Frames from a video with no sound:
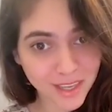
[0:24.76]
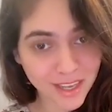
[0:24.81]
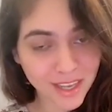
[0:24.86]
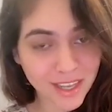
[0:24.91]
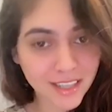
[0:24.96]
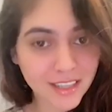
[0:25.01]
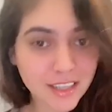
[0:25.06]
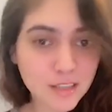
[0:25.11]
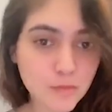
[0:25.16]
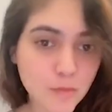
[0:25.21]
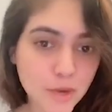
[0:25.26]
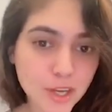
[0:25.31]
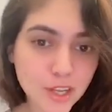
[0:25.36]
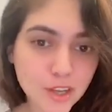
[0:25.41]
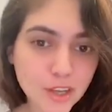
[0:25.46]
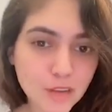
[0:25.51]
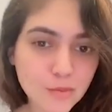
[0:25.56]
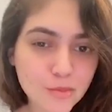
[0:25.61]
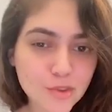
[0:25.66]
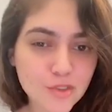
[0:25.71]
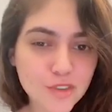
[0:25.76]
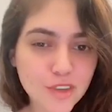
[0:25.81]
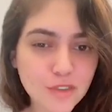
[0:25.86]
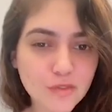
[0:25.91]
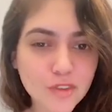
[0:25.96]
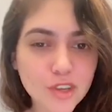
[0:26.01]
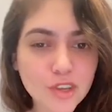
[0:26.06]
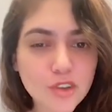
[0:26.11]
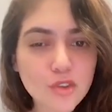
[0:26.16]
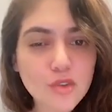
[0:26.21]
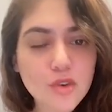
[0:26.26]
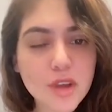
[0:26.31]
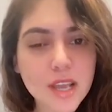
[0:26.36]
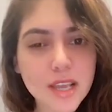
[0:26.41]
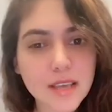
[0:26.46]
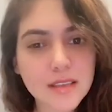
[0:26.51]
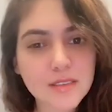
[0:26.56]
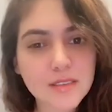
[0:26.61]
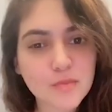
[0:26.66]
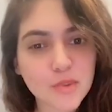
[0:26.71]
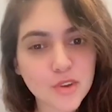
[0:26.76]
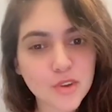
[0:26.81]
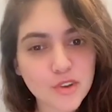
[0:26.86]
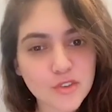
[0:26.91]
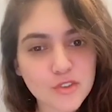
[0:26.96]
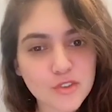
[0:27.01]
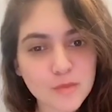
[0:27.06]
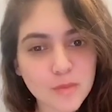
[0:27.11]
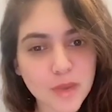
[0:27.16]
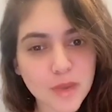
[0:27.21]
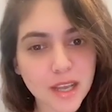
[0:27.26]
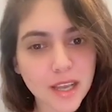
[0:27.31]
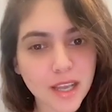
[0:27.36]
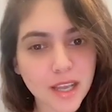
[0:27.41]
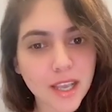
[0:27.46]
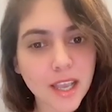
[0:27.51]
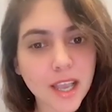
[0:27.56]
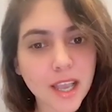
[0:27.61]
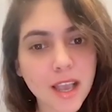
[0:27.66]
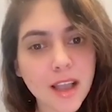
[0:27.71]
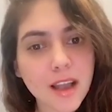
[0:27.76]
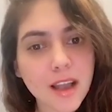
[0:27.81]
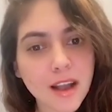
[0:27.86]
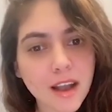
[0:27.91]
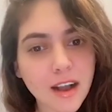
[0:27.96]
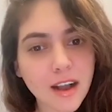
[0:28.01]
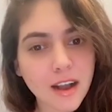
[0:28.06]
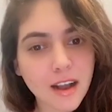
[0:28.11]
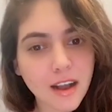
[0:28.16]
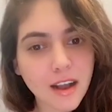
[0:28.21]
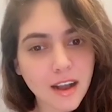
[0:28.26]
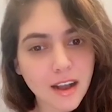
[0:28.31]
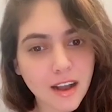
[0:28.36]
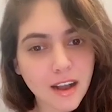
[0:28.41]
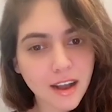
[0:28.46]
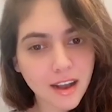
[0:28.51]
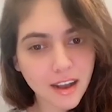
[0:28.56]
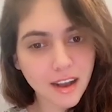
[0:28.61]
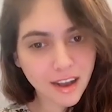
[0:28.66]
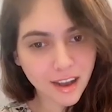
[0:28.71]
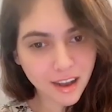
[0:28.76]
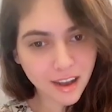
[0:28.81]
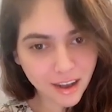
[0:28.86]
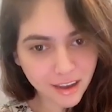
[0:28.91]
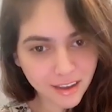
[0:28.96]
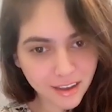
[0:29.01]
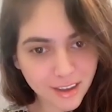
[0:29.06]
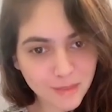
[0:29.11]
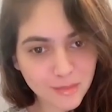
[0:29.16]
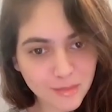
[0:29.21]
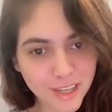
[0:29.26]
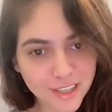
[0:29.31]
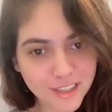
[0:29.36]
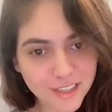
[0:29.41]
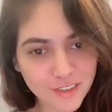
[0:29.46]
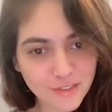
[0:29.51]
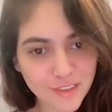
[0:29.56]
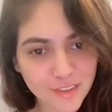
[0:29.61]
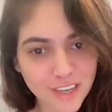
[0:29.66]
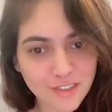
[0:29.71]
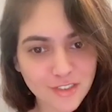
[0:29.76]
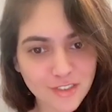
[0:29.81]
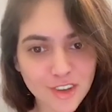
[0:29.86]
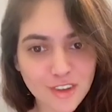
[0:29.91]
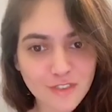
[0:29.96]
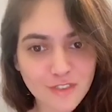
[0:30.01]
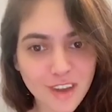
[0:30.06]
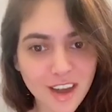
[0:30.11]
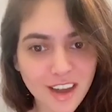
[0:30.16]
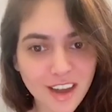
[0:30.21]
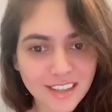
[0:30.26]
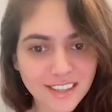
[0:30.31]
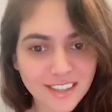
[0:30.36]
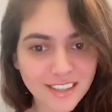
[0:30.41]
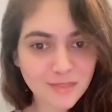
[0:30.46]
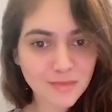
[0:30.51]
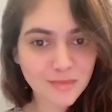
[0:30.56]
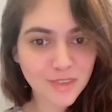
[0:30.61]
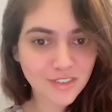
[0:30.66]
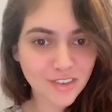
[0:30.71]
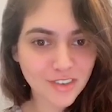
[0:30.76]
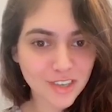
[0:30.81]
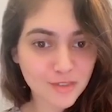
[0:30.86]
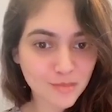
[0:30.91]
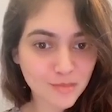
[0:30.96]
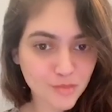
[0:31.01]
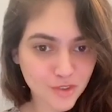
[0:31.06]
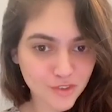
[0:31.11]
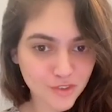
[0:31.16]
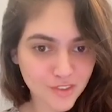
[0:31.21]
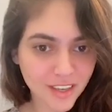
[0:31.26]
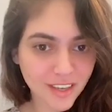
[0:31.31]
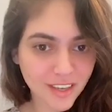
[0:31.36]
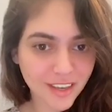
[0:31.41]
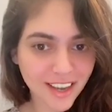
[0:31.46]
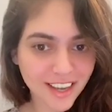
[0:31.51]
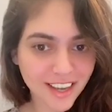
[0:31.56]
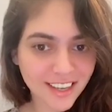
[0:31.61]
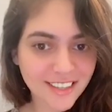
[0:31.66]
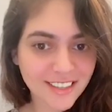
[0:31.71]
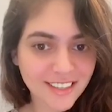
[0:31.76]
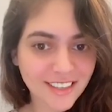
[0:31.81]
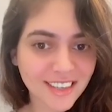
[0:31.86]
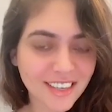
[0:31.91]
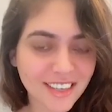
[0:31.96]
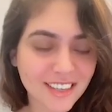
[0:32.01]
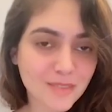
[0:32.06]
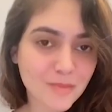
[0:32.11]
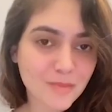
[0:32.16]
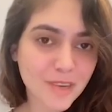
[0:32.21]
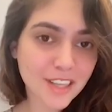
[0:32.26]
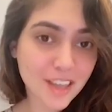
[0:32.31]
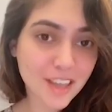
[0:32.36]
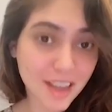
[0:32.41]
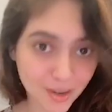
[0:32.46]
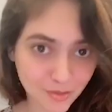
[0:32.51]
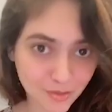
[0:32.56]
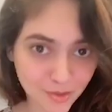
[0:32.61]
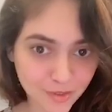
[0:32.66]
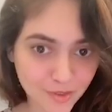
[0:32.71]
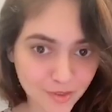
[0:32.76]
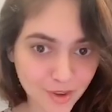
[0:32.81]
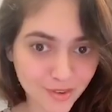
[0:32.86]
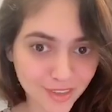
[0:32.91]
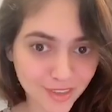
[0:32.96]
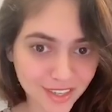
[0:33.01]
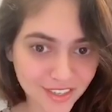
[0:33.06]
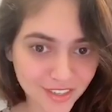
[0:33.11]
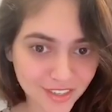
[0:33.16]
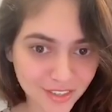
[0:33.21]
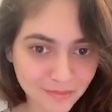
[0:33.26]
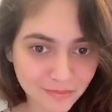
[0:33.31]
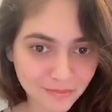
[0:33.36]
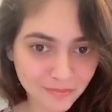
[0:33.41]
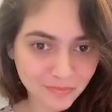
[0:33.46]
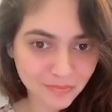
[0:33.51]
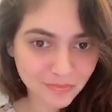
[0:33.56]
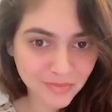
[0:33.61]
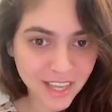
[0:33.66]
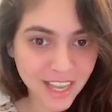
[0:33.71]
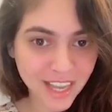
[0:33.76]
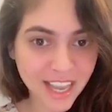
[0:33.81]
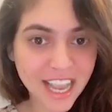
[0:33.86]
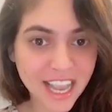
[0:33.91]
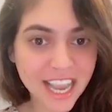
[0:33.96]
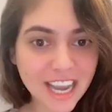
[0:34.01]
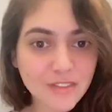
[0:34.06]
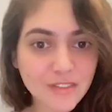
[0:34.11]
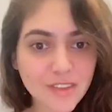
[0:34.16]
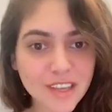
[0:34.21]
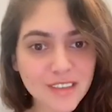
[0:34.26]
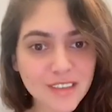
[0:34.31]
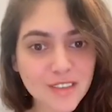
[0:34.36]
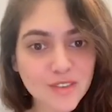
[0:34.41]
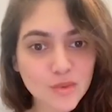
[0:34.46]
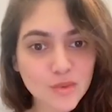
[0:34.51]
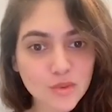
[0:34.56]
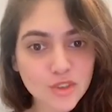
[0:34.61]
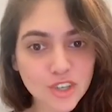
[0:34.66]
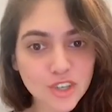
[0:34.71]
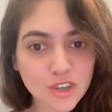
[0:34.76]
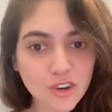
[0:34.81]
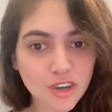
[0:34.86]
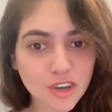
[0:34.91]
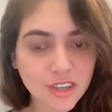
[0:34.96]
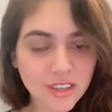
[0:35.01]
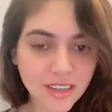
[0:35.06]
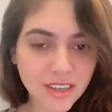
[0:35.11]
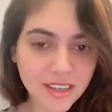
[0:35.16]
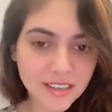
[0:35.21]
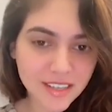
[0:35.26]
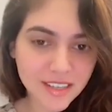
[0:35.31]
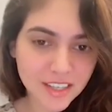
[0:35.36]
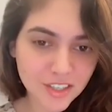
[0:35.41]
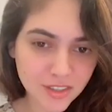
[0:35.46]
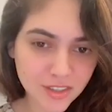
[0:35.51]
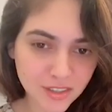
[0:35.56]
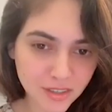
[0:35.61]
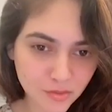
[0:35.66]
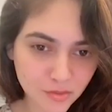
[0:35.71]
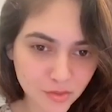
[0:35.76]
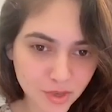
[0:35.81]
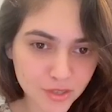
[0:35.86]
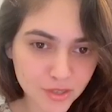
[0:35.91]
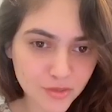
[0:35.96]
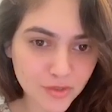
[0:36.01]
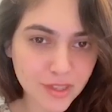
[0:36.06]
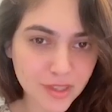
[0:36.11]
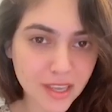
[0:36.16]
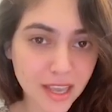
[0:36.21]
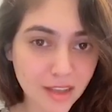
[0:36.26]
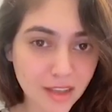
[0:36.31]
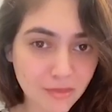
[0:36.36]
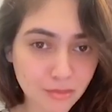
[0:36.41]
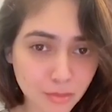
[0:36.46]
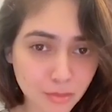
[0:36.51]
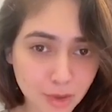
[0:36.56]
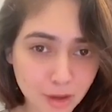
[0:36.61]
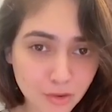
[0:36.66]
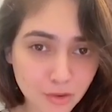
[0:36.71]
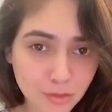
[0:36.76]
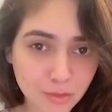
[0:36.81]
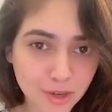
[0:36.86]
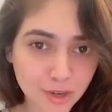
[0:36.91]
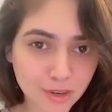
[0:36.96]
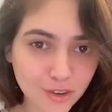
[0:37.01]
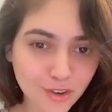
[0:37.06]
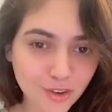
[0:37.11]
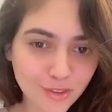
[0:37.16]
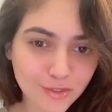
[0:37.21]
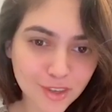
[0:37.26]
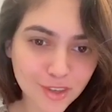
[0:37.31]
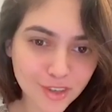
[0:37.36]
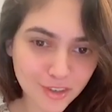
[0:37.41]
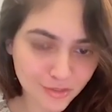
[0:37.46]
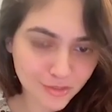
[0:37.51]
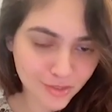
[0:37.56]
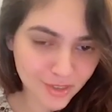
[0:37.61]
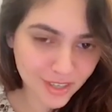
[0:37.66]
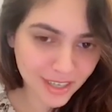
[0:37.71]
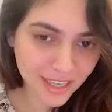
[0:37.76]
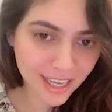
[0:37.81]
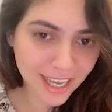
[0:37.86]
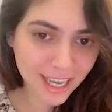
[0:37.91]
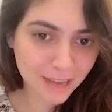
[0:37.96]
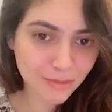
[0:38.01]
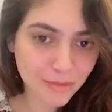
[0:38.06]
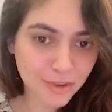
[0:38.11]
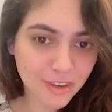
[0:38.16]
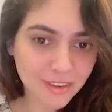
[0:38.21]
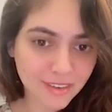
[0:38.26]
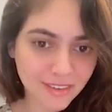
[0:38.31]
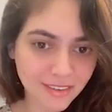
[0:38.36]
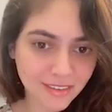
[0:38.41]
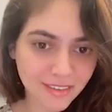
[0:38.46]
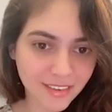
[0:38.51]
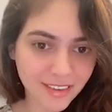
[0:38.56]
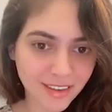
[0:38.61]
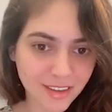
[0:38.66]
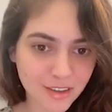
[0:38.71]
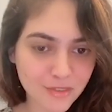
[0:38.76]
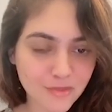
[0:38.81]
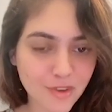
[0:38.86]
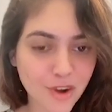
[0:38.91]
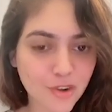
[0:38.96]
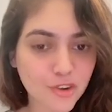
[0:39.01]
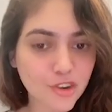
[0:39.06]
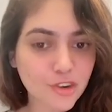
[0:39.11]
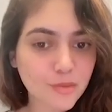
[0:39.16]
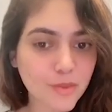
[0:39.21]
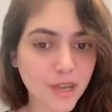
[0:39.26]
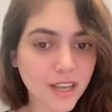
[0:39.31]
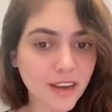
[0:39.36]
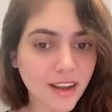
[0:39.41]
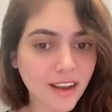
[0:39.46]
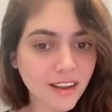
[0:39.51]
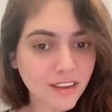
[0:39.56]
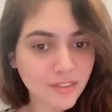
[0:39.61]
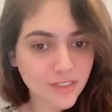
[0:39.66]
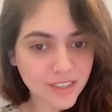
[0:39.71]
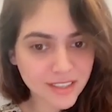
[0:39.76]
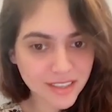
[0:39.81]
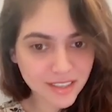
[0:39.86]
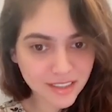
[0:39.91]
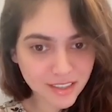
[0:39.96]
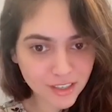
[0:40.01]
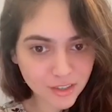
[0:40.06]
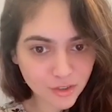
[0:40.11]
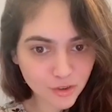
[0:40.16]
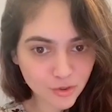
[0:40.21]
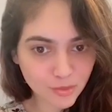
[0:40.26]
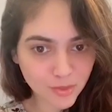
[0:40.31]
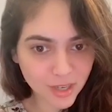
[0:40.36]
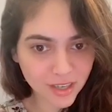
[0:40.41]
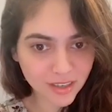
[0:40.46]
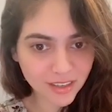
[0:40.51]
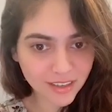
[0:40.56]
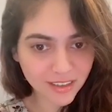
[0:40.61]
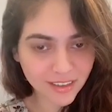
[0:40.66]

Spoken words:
This particular music video is produced by Aagam Conservatory of Arts and Madras Music and is released by the Headway Foundation. Headway is a social organization that works for the empowerment of the differently abled, founded by Raghavi Sendil Kumar.